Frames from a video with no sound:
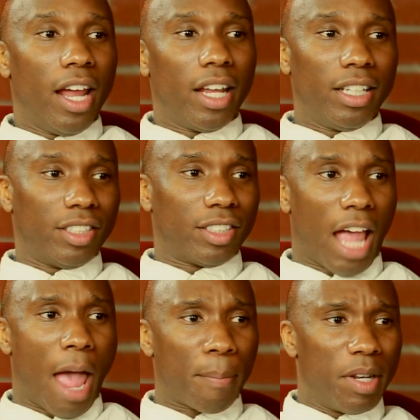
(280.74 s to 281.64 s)
And he just
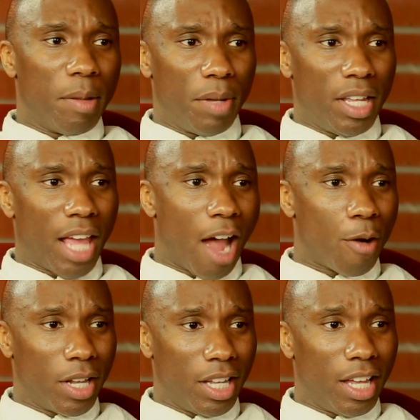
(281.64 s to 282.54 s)
happened to be how
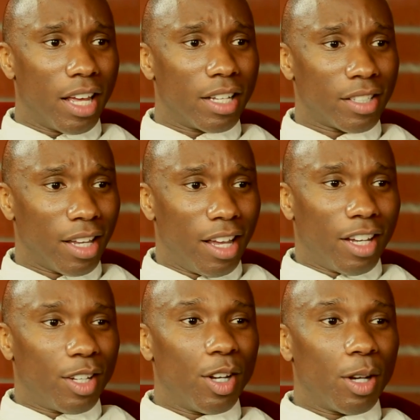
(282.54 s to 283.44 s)
he is.
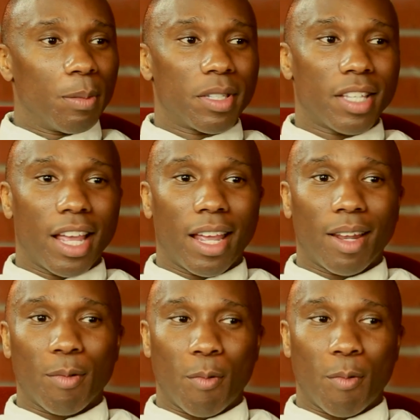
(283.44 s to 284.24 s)
You know what I'm saying?